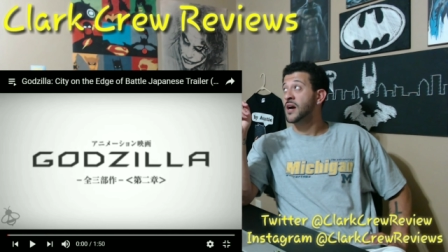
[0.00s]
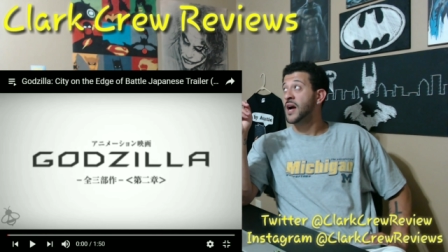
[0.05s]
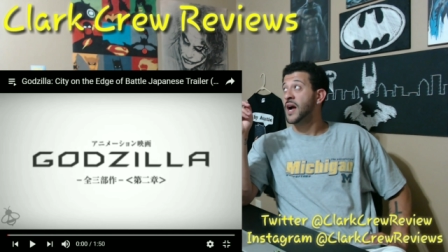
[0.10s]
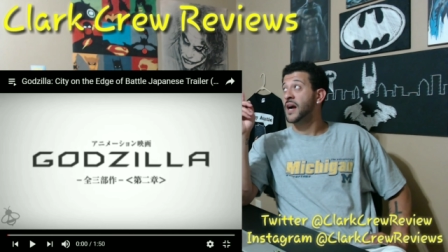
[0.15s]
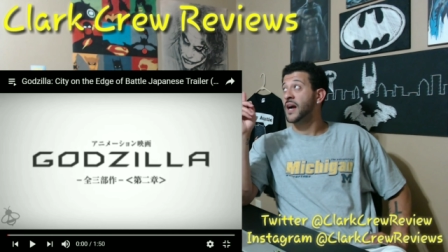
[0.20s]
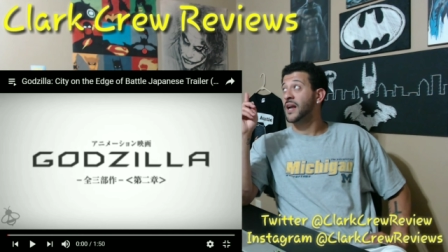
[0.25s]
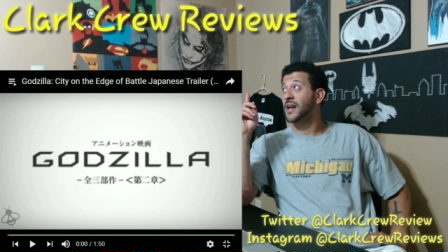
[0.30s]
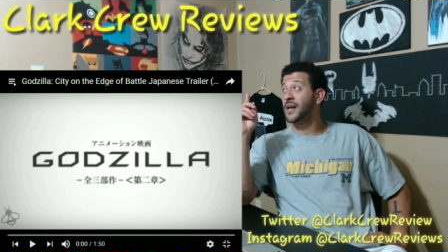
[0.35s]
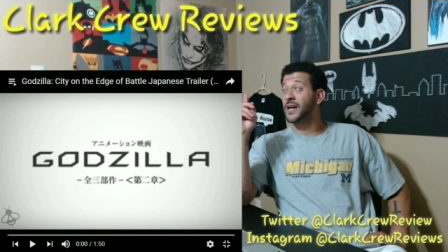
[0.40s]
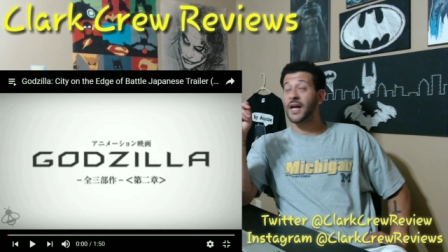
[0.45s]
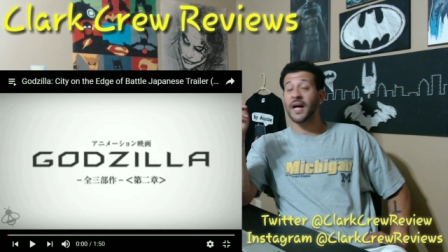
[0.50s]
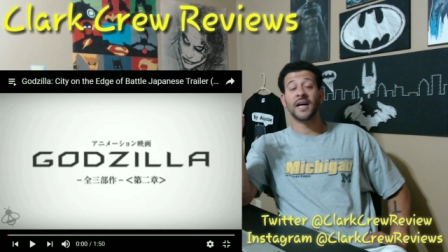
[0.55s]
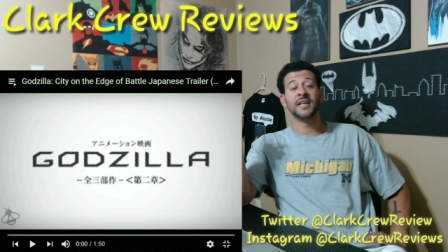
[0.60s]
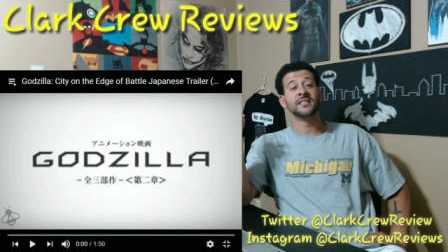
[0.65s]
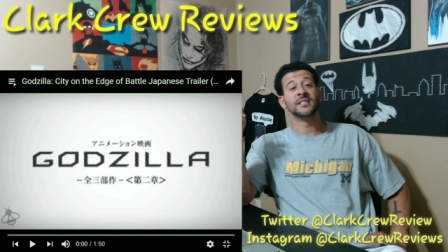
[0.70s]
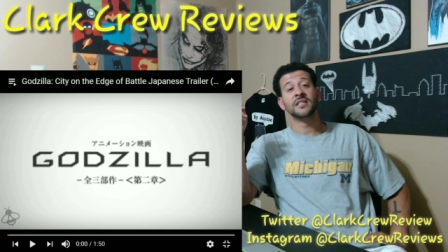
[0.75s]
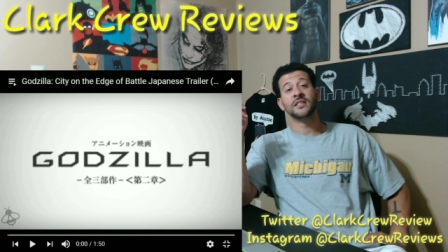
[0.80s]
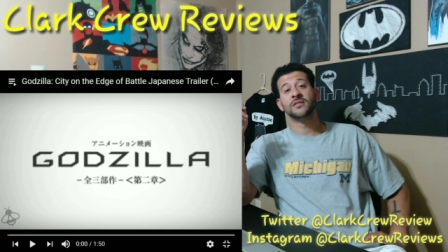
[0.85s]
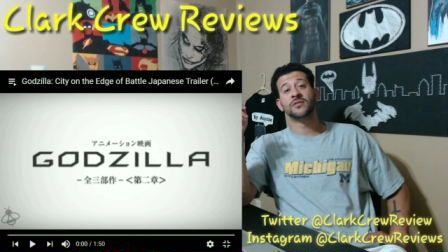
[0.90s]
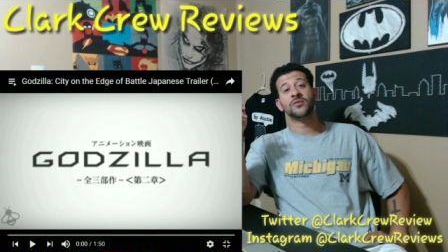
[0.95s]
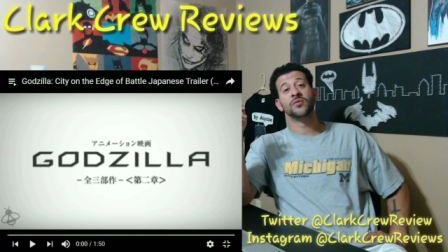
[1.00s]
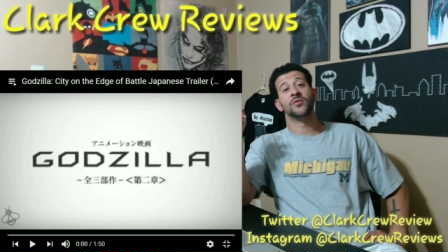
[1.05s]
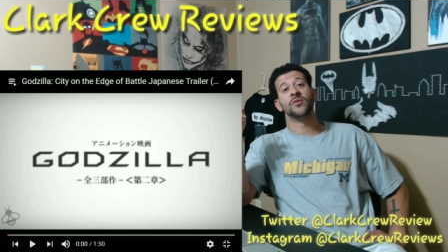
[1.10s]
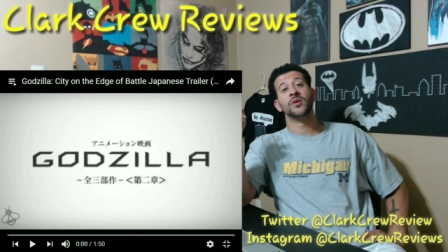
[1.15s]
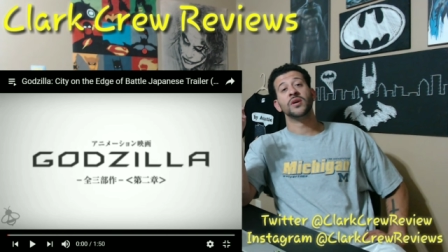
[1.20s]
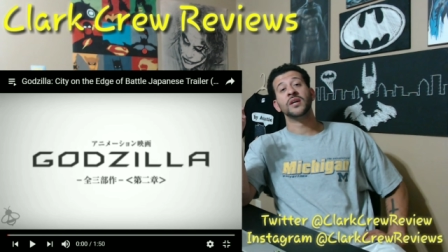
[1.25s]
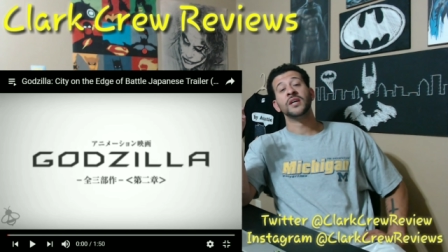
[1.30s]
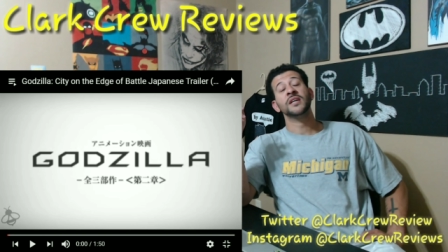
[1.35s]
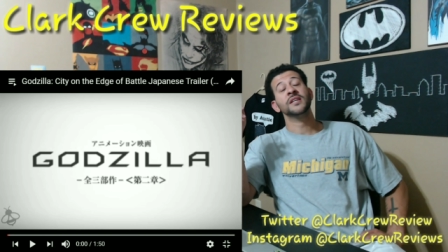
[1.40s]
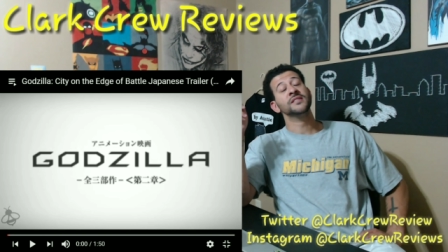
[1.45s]
I got a Godzilla
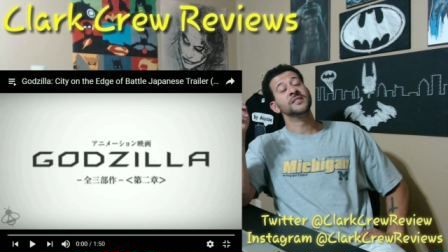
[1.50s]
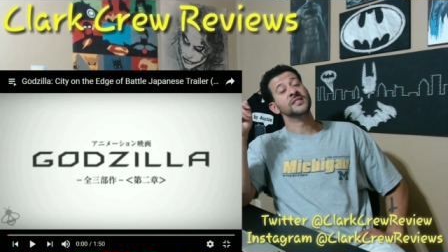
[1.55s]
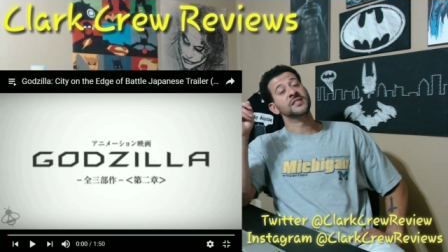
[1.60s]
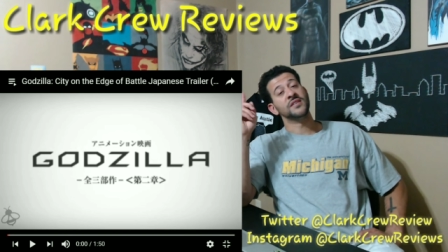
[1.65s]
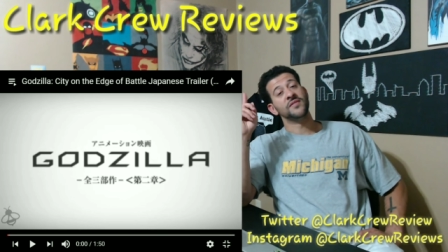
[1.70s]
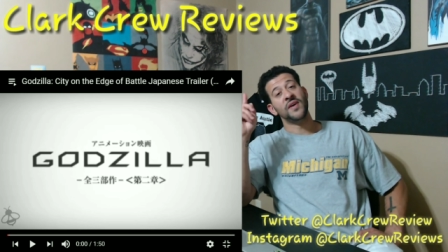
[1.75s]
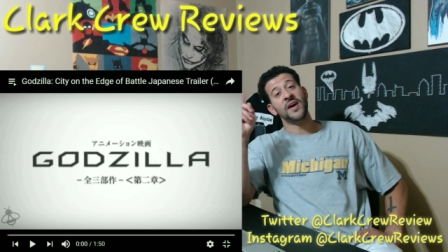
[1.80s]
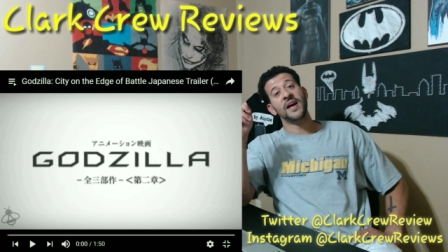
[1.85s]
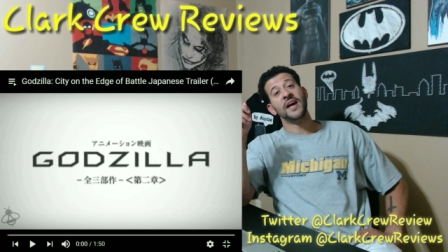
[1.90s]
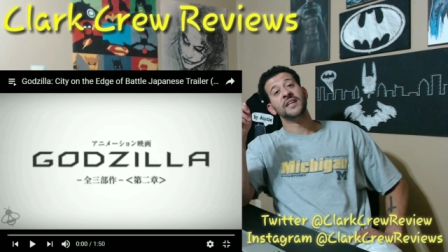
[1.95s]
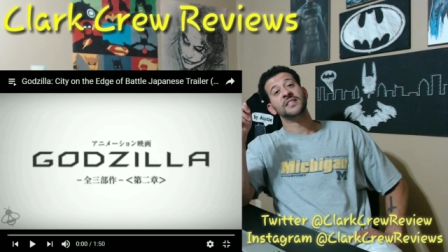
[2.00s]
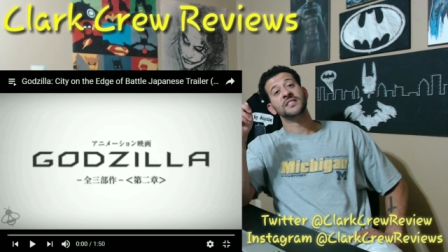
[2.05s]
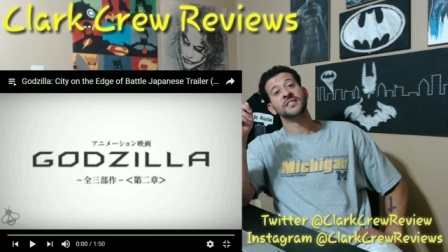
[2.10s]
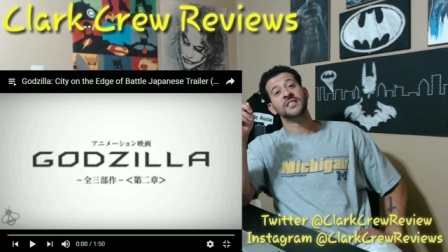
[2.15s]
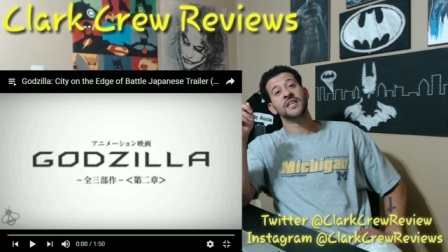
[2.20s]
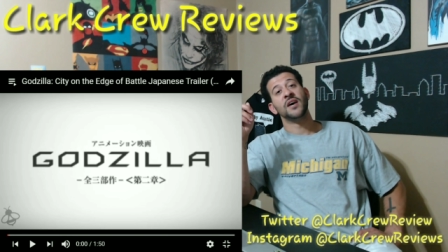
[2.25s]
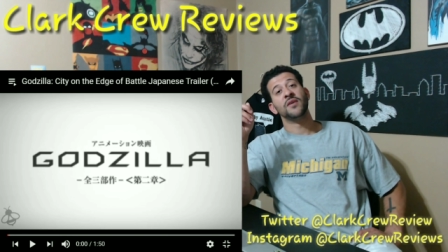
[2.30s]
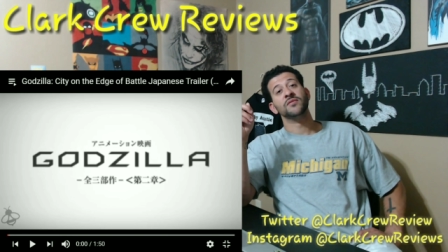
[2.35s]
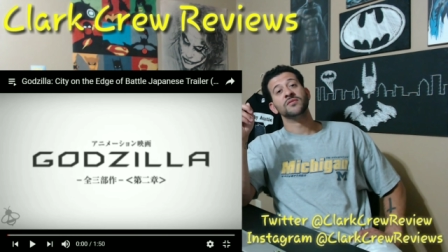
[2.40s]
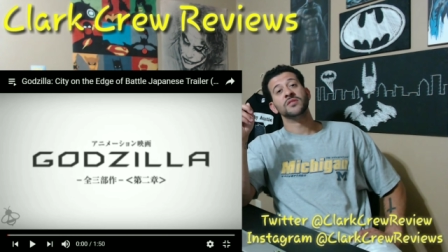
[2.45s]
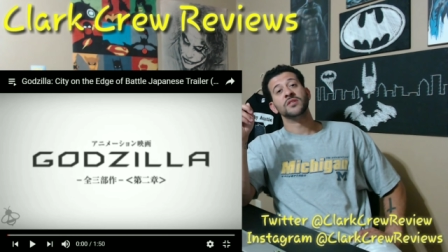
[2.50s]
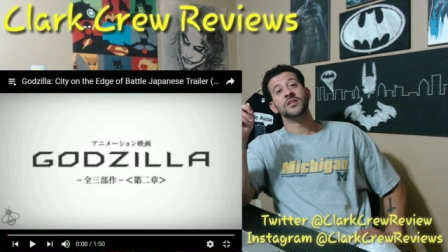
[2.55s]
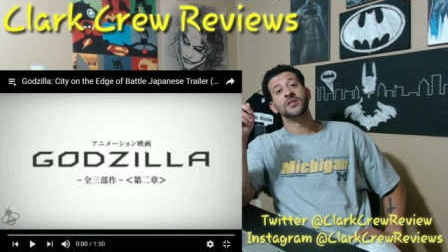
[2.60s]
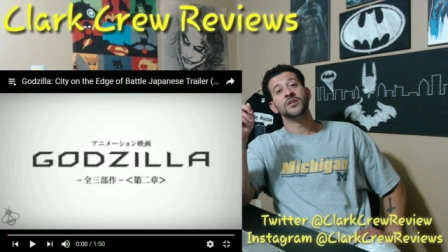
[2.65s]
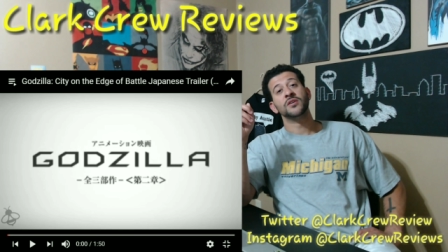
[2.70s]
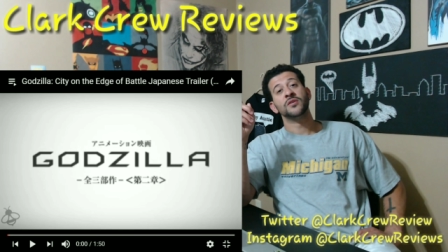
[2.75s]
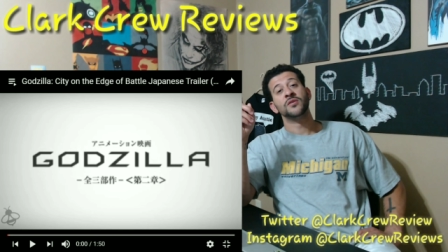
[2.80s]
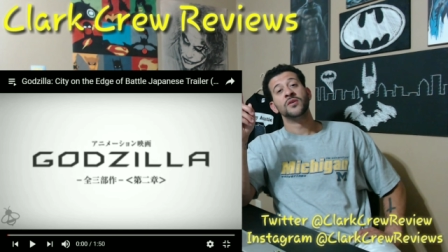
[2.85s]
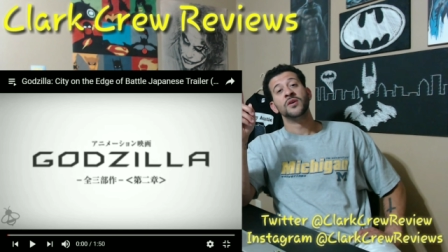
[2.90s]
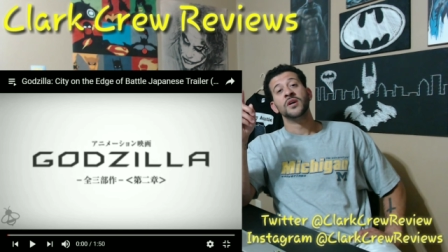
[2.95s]
toy since I've had since I was
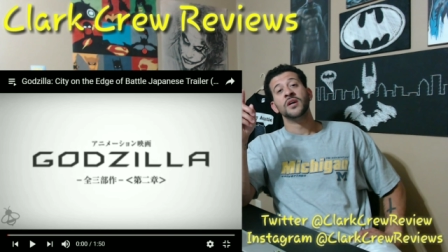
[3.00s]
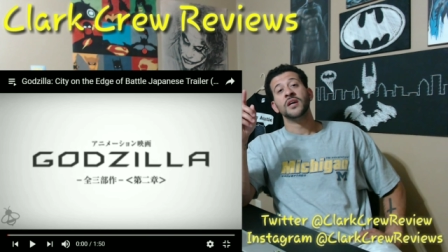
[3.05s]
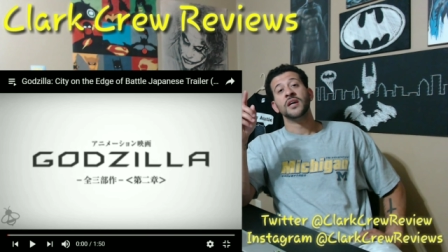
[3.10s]
little.